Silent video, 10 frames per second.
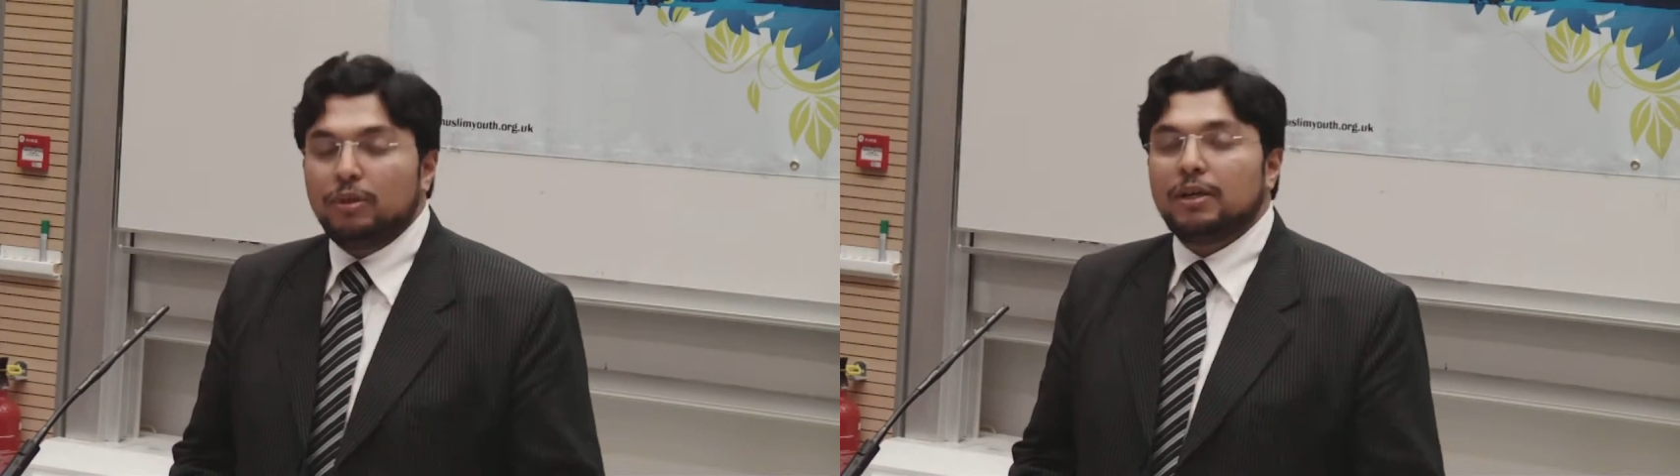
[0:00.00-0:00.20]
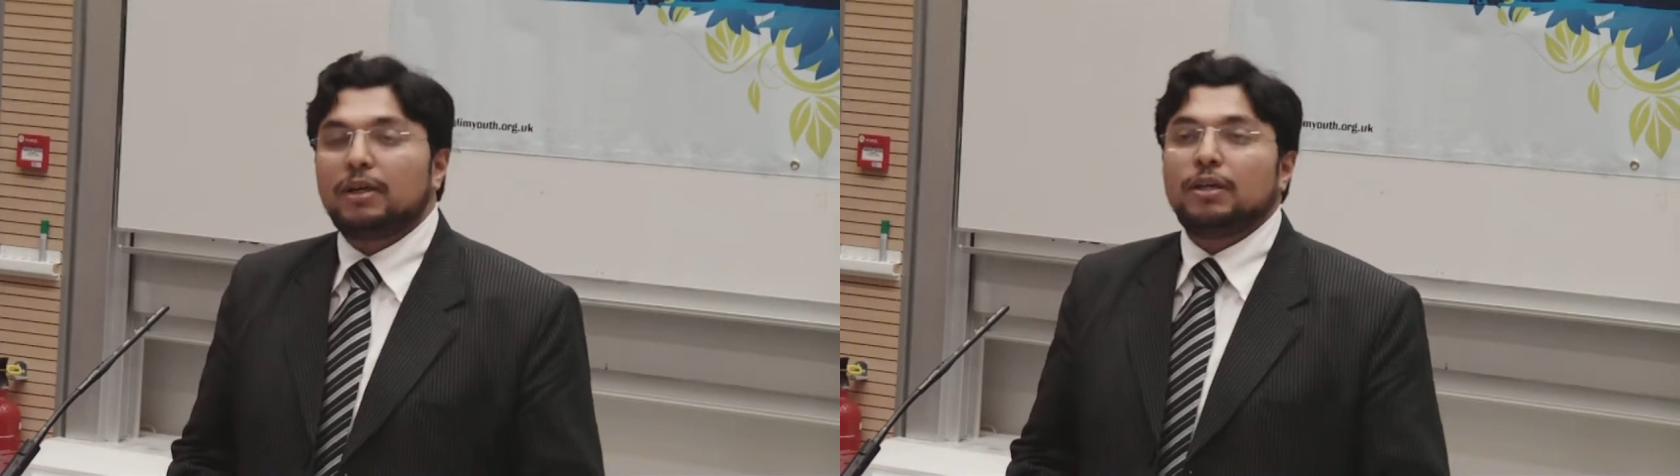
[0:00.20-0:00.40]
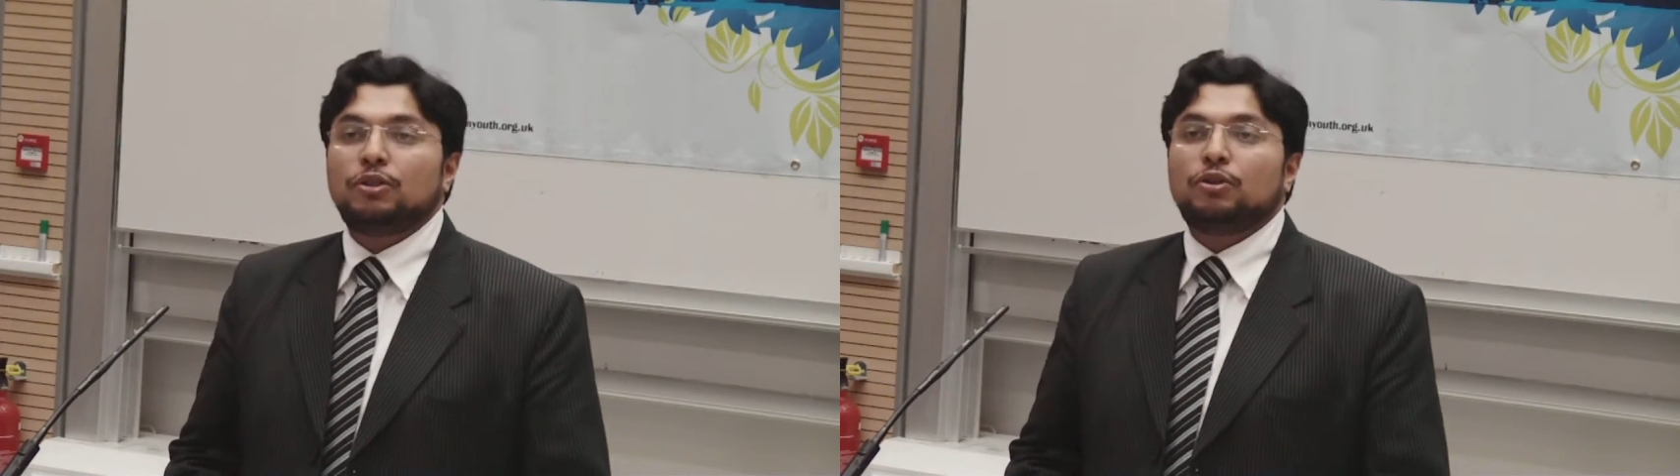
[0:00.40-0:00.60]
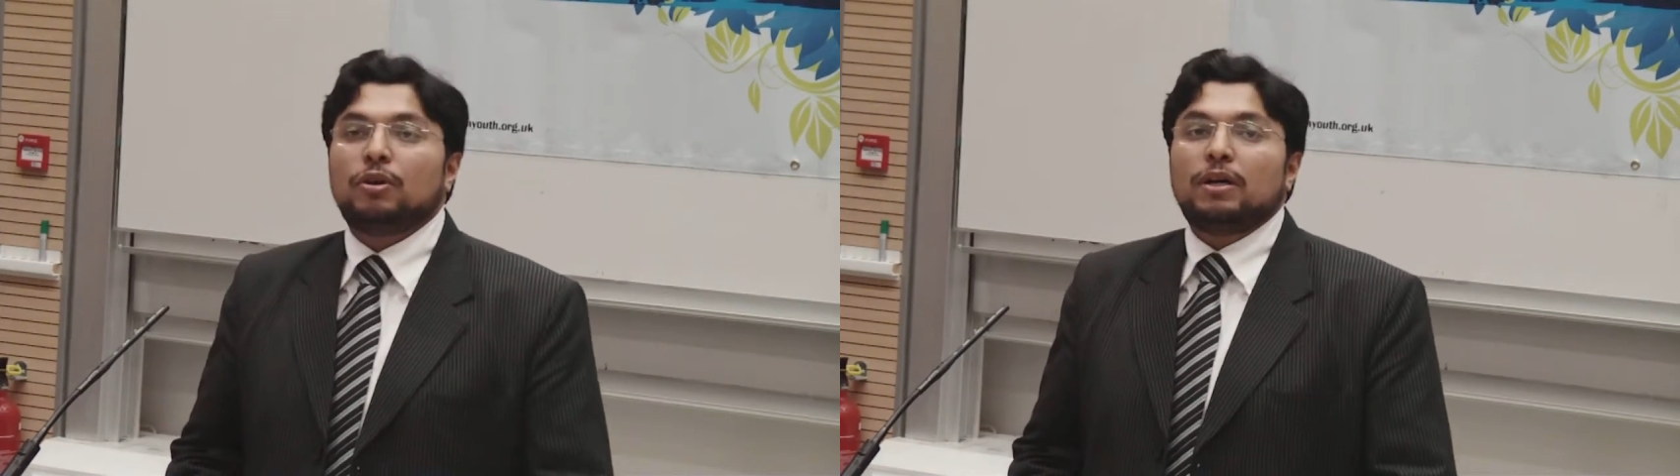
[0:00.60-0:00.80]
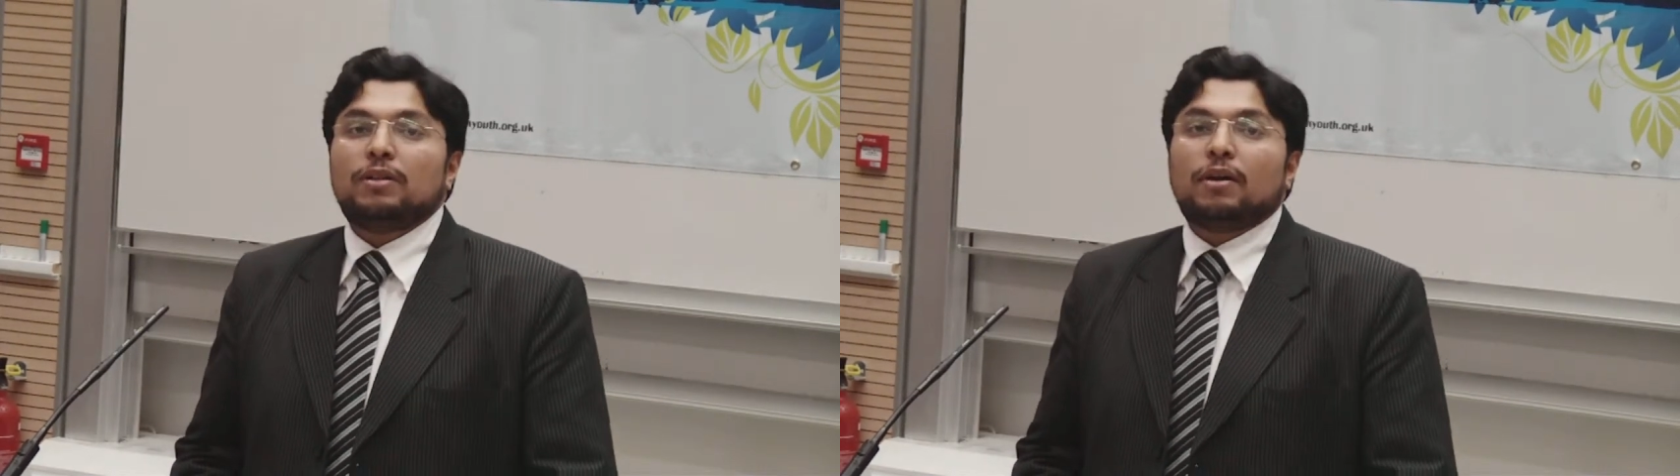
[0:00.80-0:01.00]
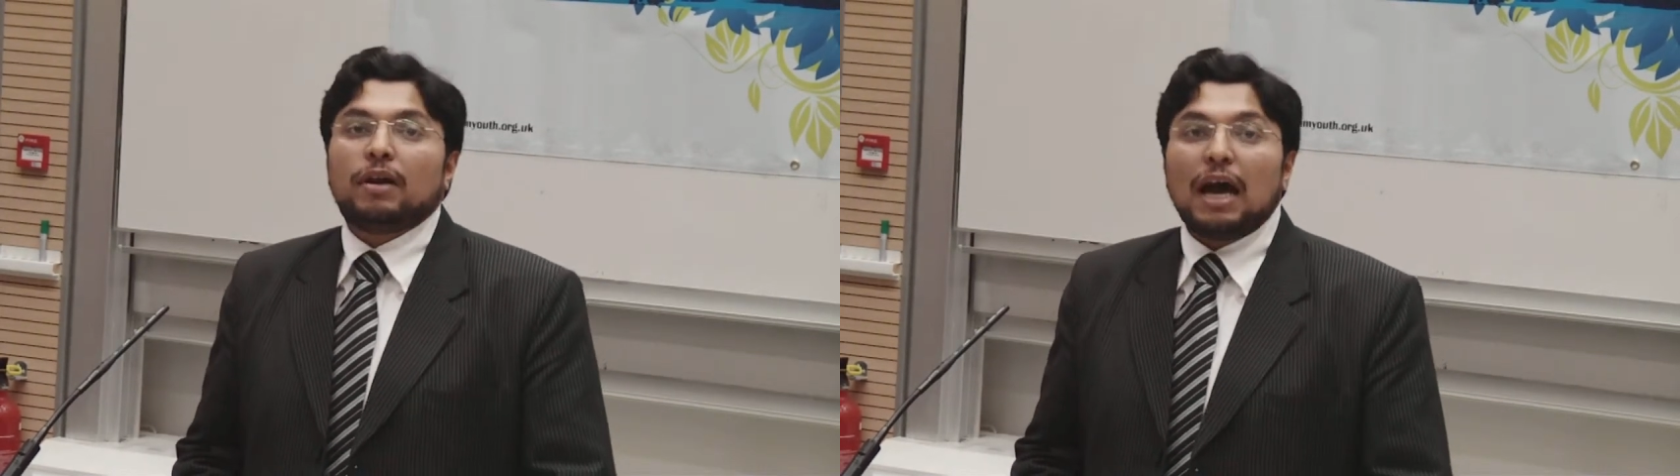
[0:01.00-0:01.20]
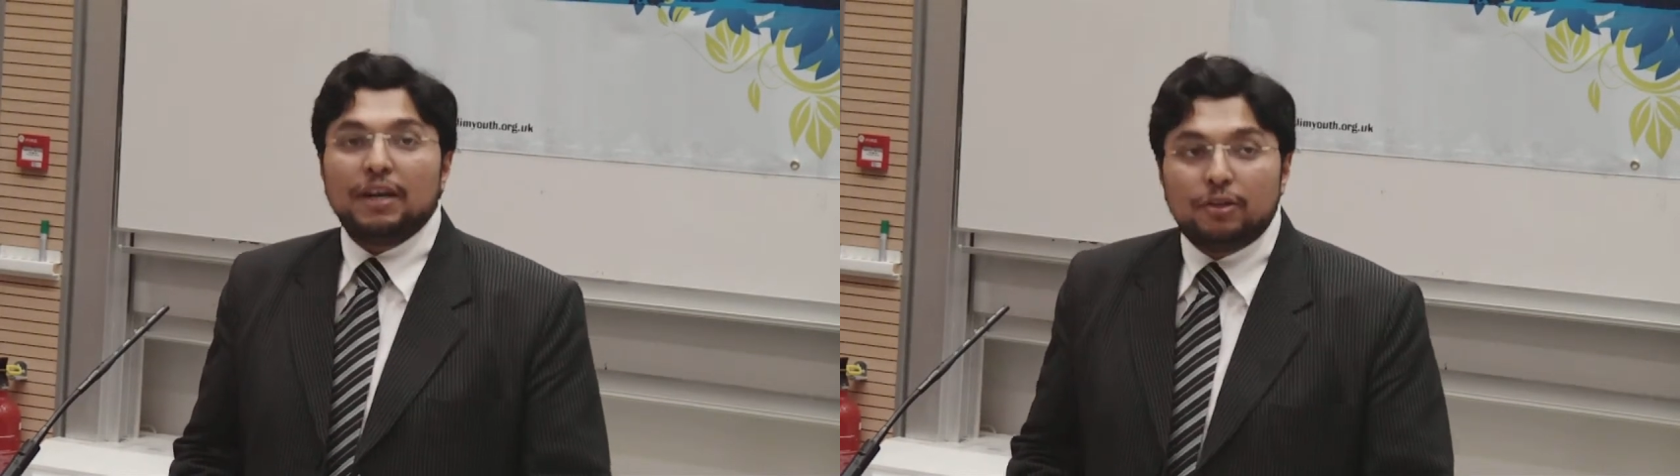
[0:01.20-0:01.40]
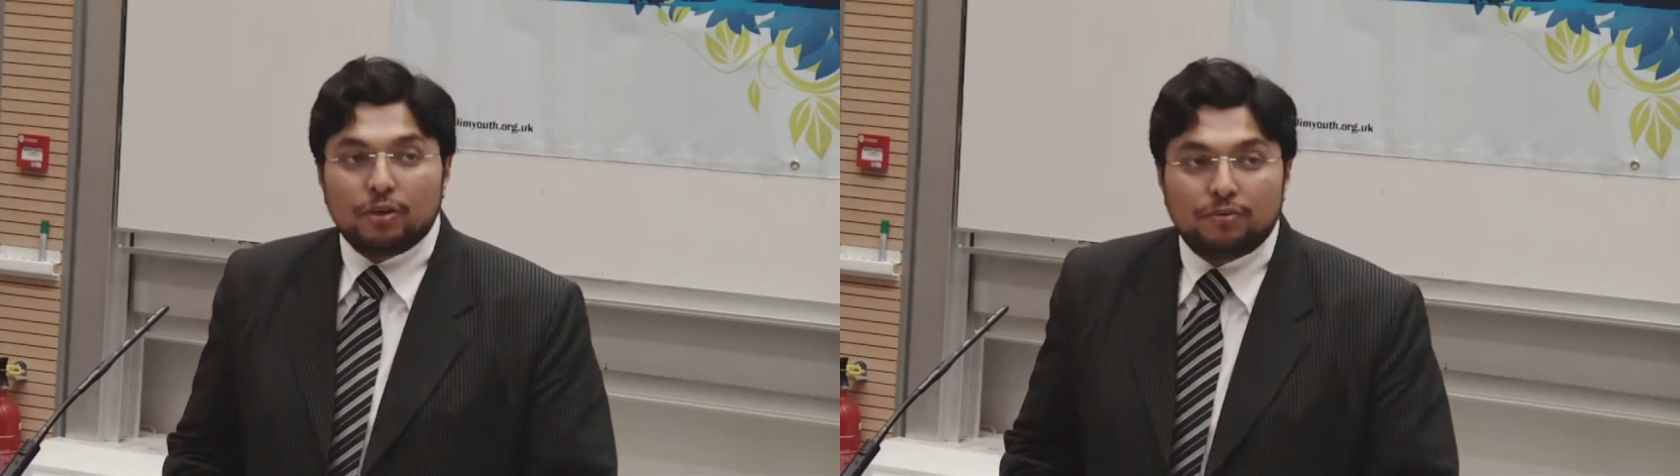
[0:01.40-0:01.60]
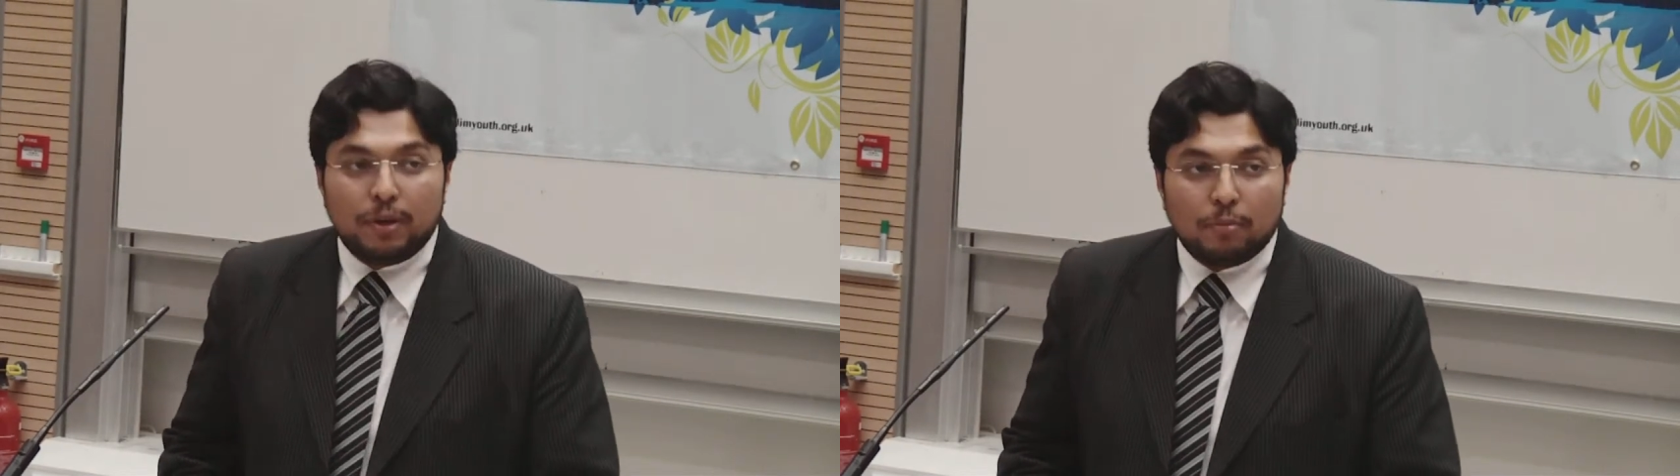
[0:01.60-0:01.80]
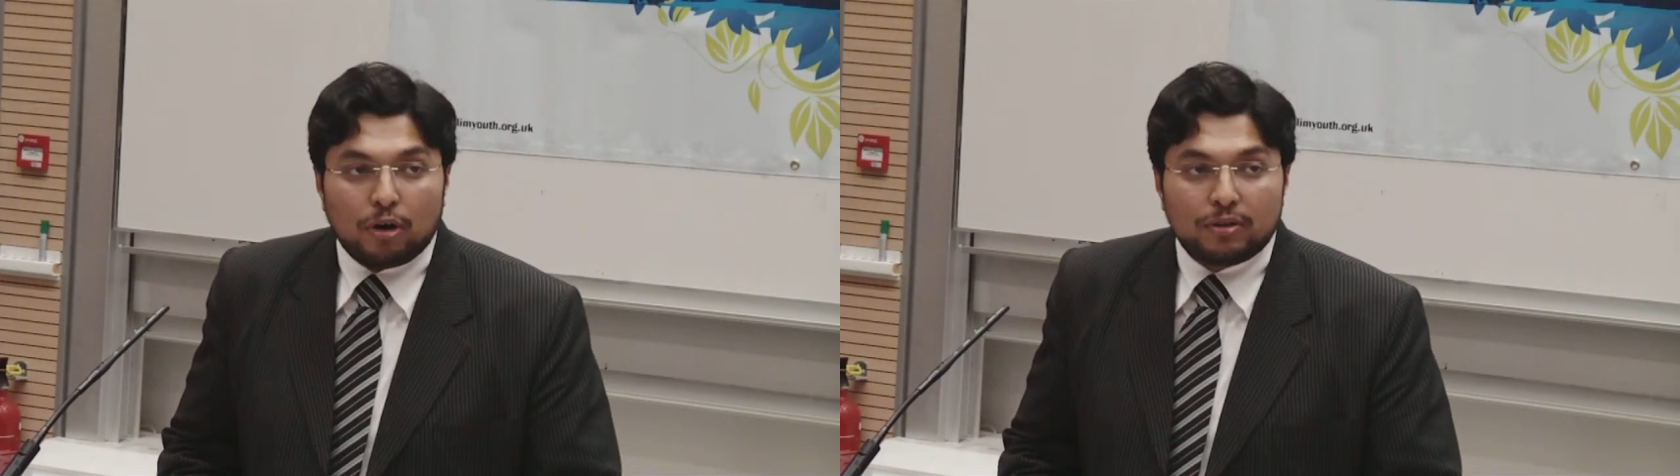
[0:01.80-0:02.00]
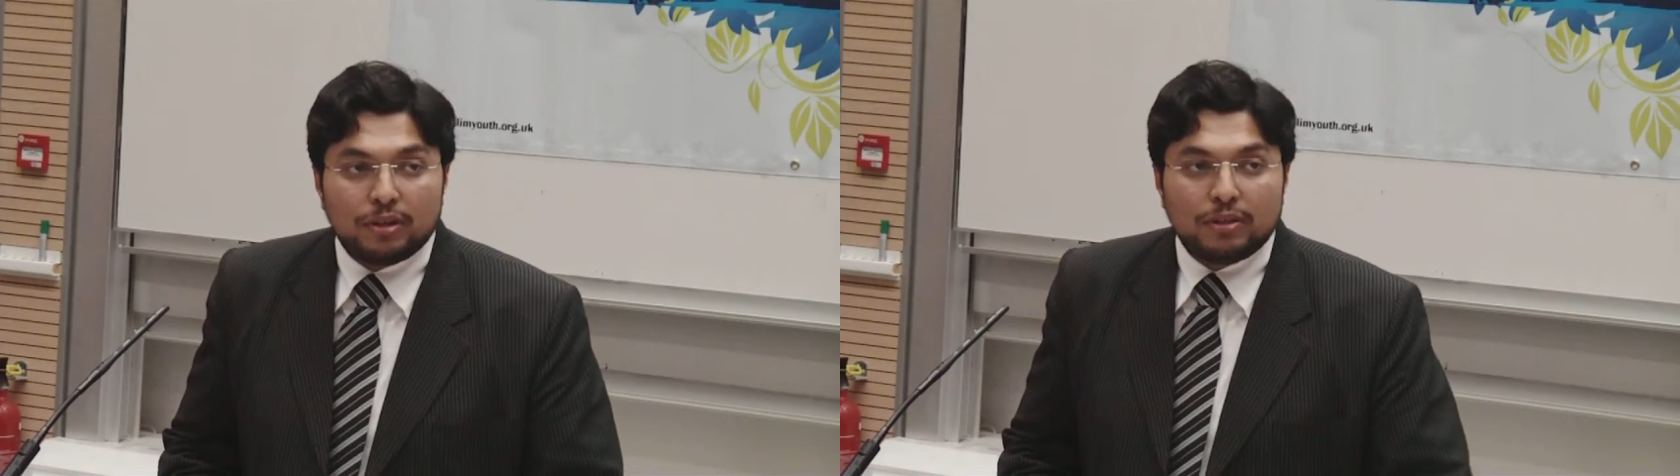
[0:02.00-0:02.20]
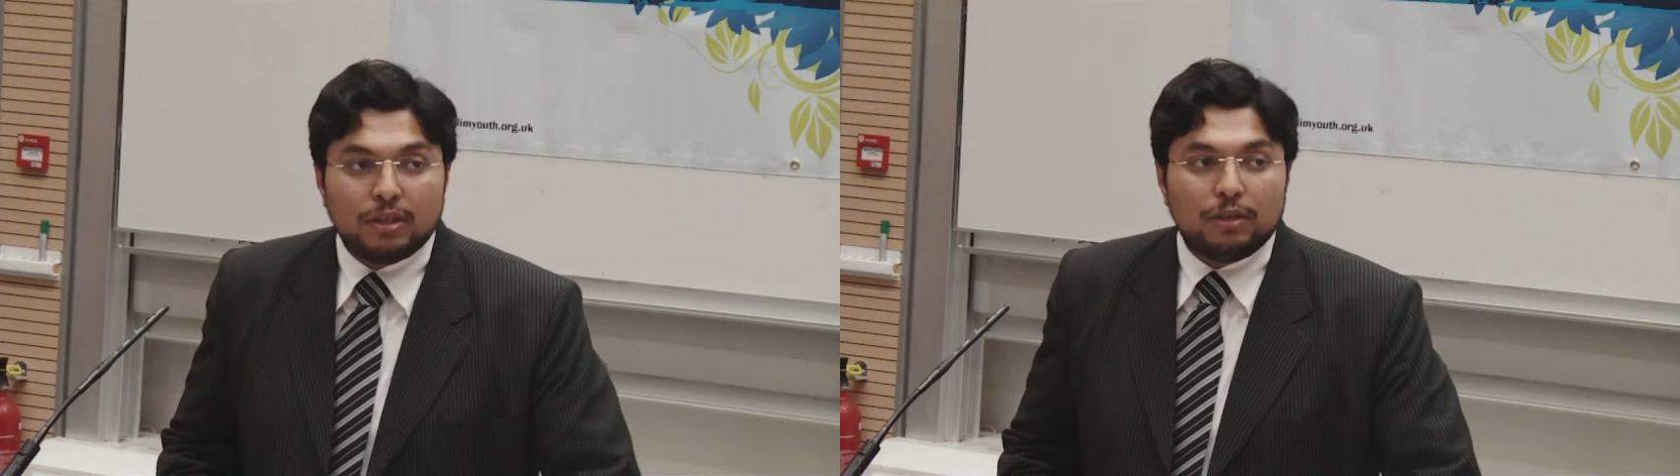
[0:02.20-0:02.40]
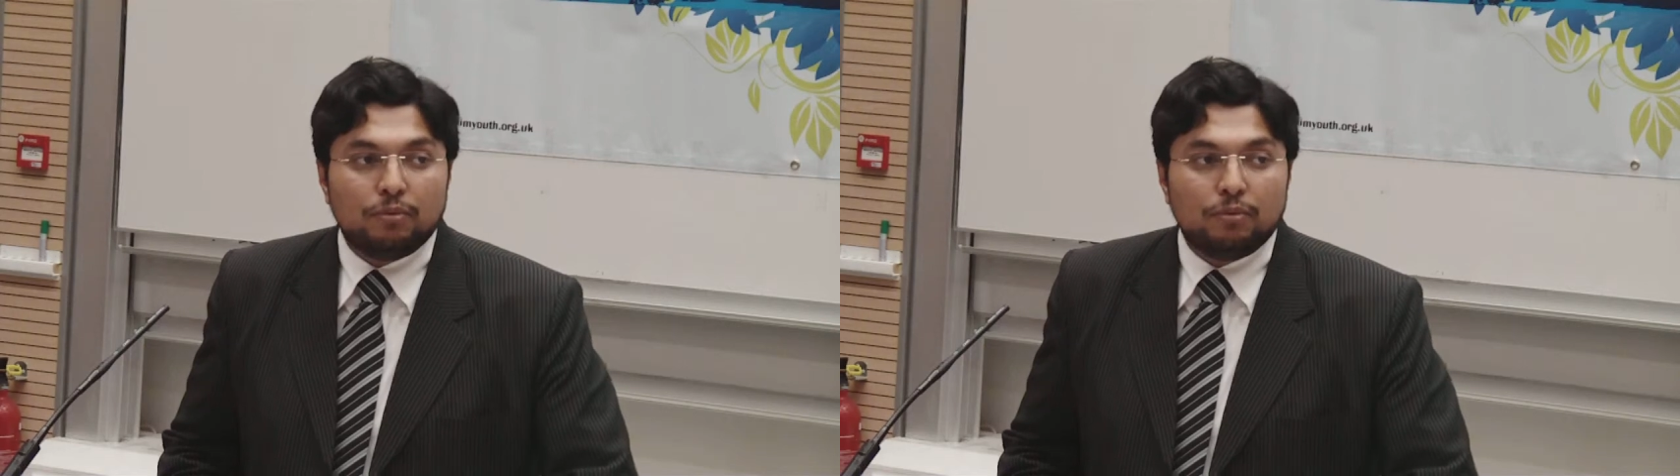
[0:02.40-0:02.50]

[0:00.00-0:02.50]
we can enjoy the right of democracy,